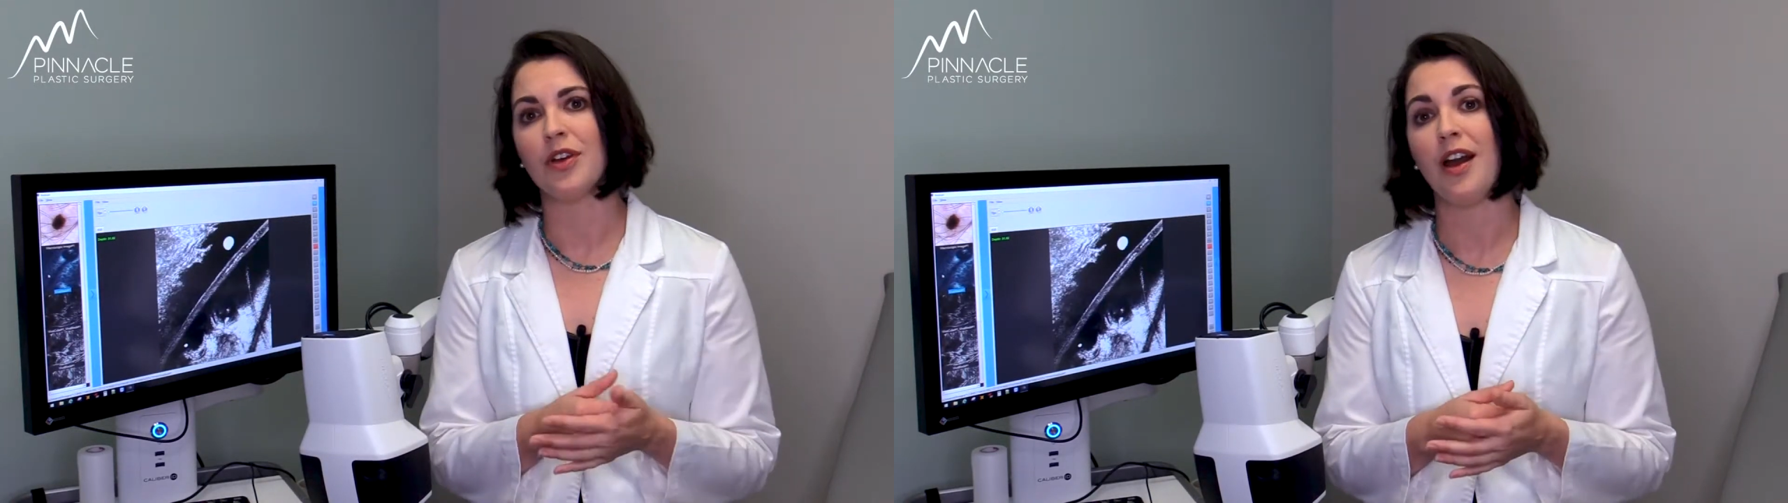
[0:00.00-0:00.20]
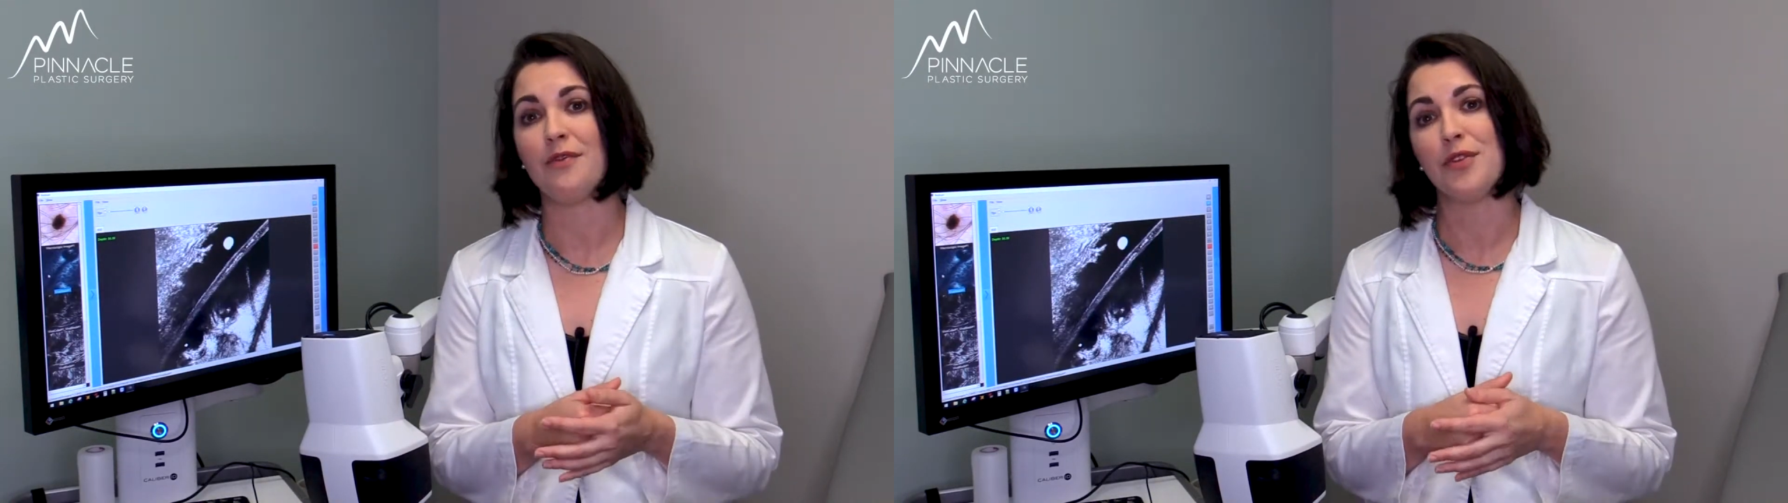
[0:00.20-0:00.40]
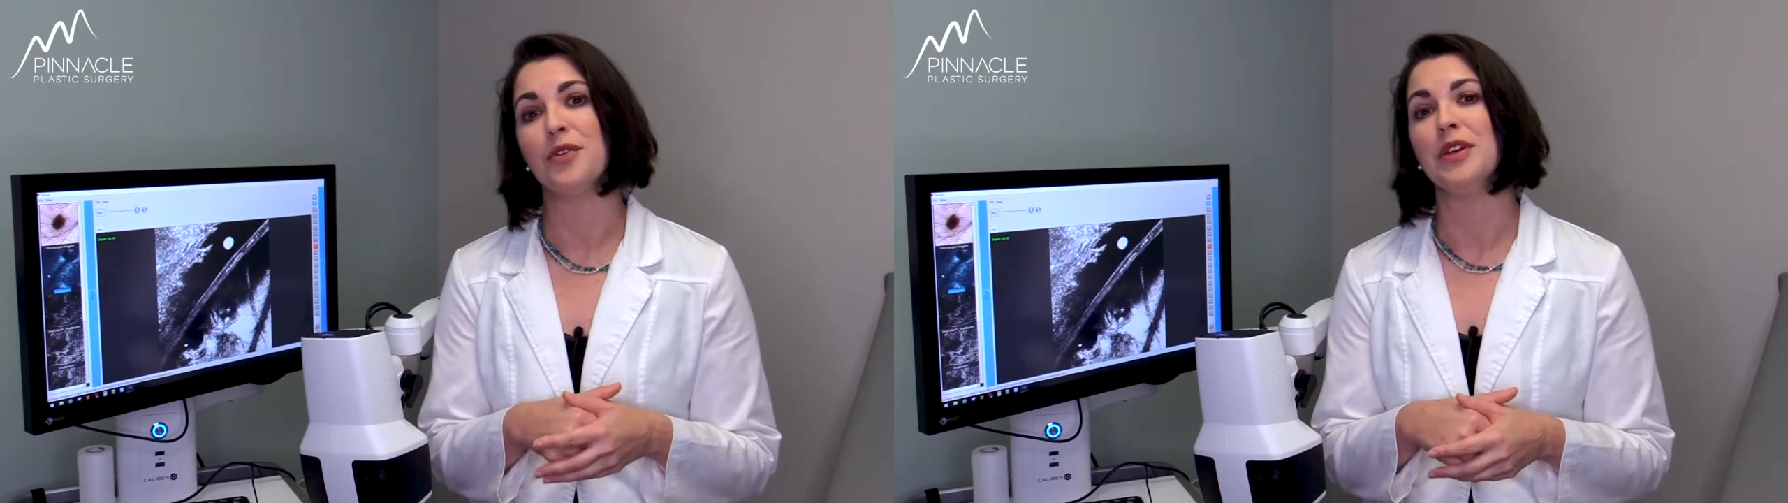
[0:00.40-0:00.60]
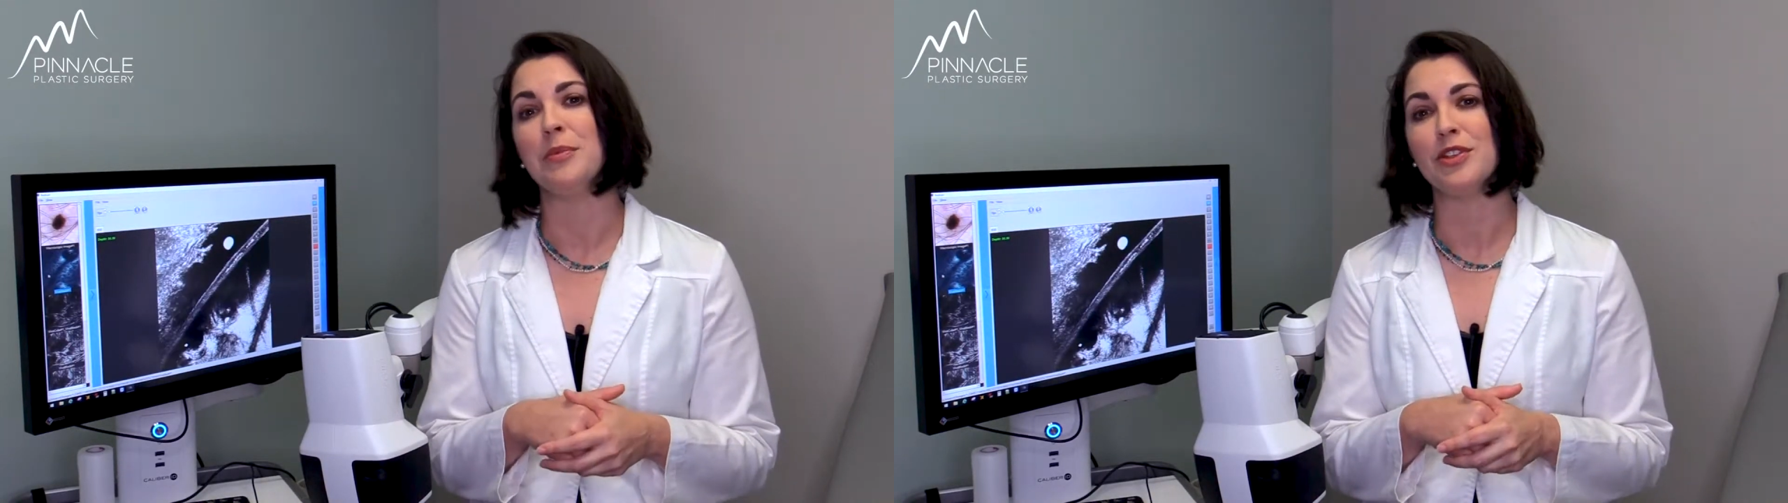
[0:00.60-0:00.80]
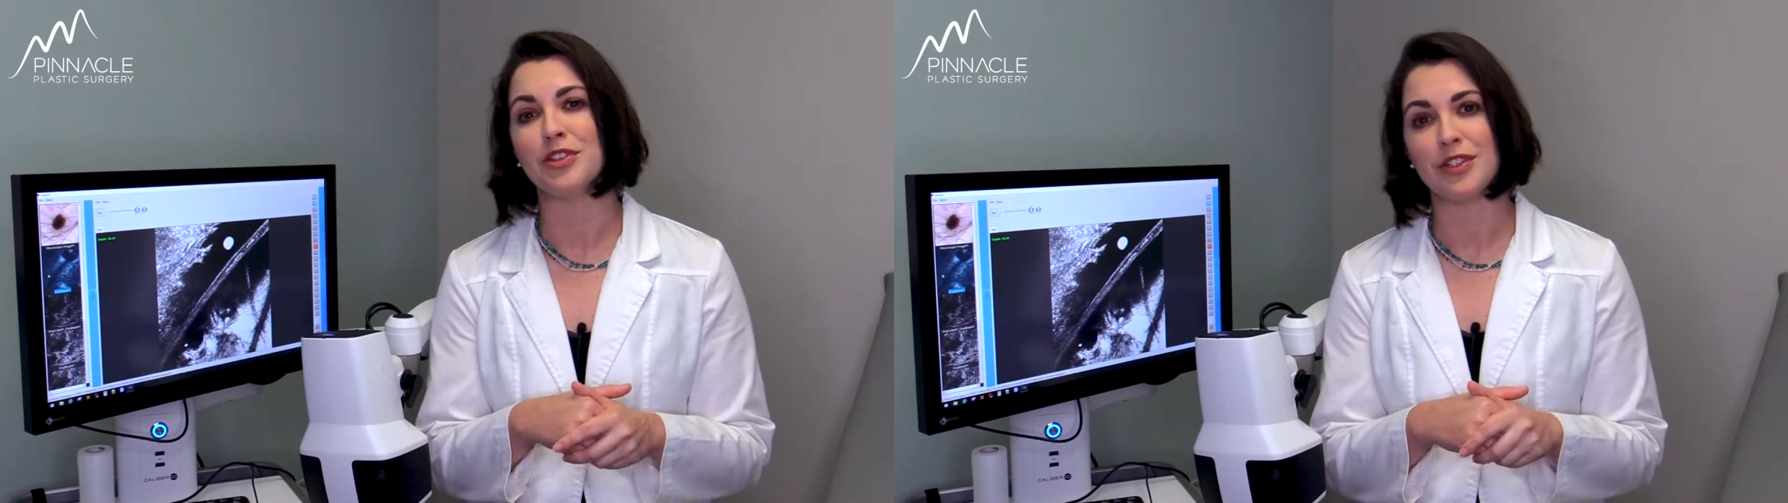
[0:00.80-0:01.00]
confocal
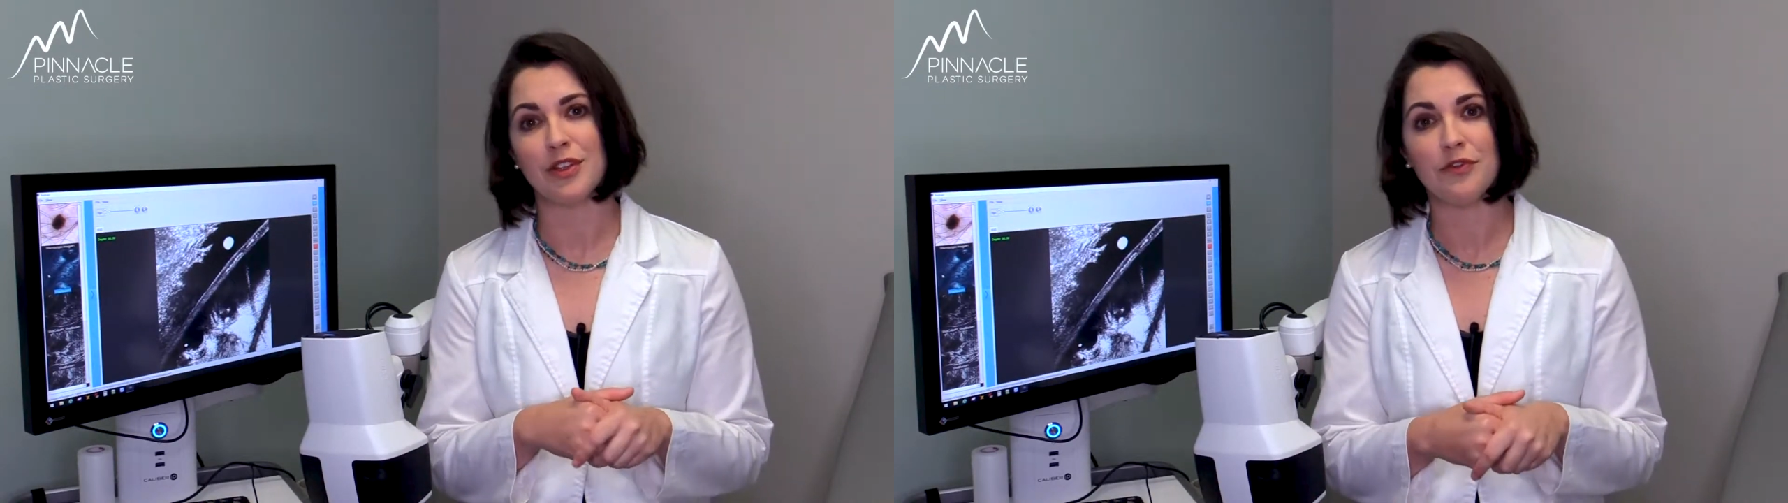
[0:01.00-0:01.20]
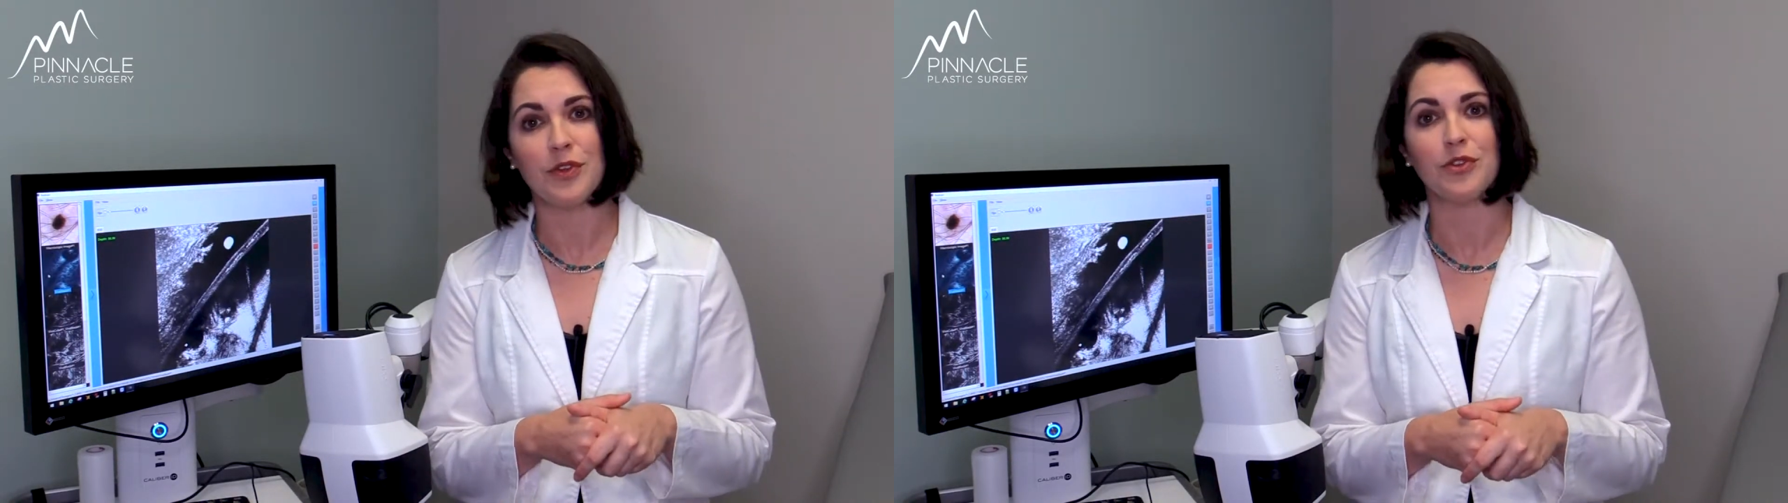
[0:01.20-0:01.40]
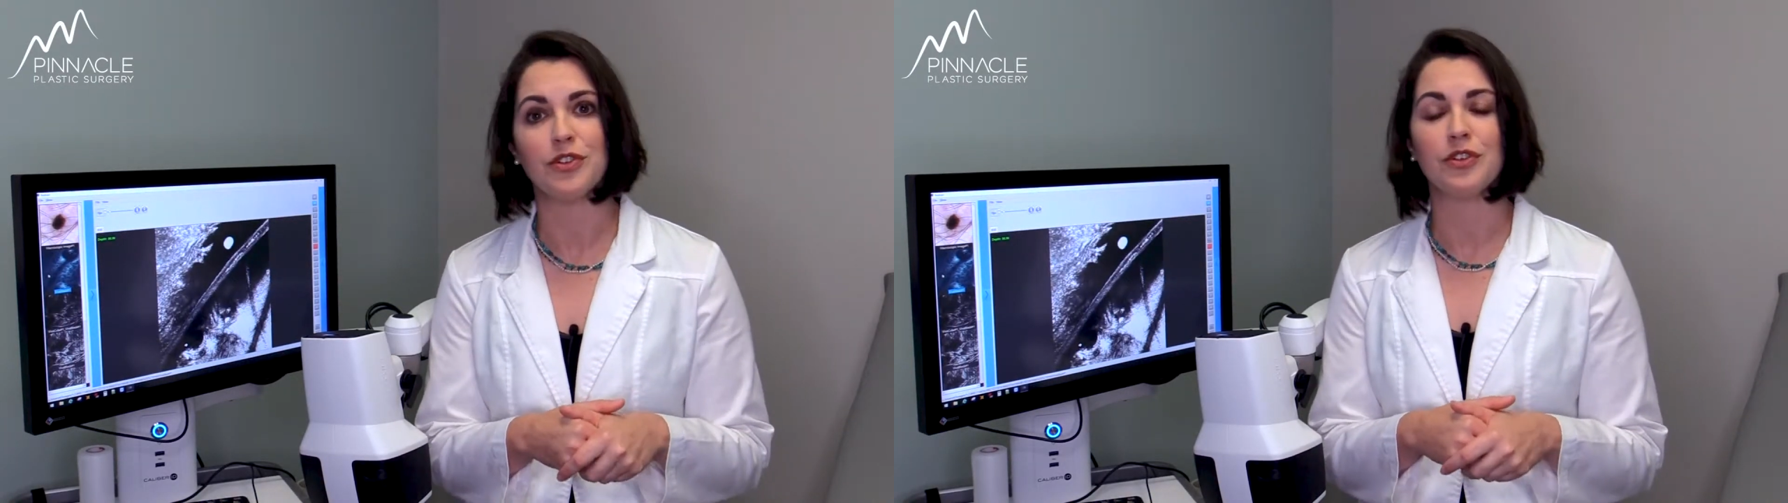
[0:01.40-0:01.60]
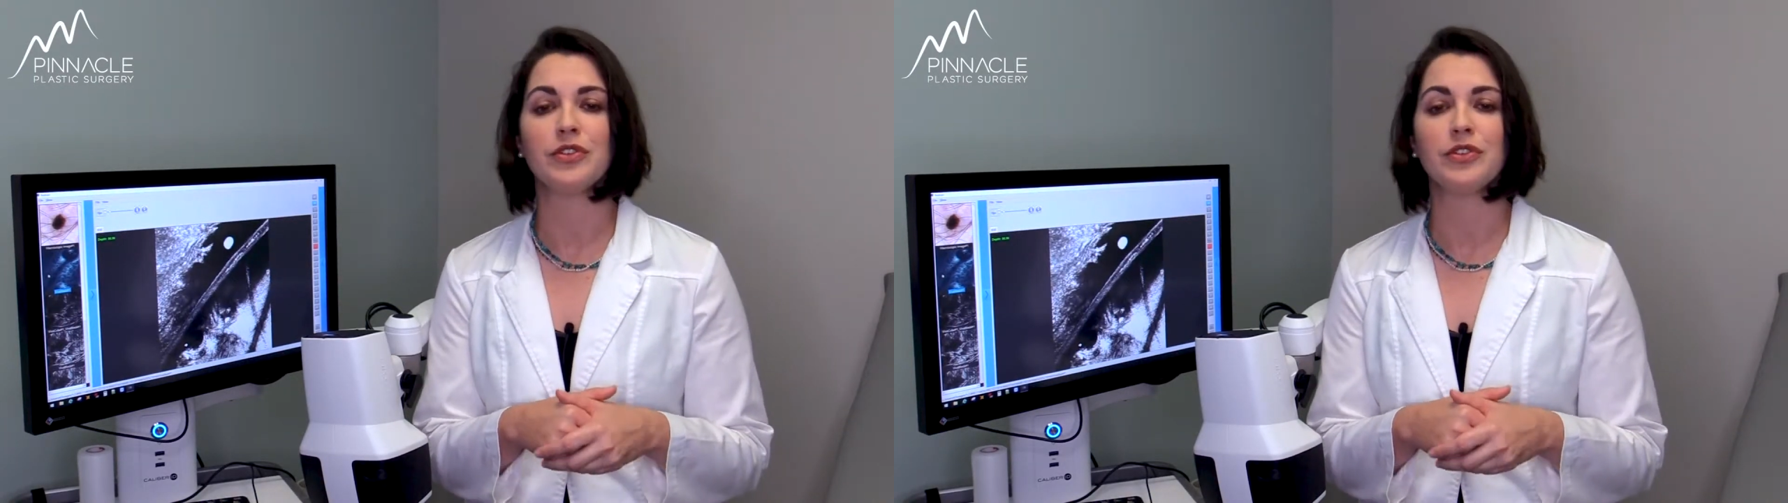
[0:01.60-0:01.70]
images in the future.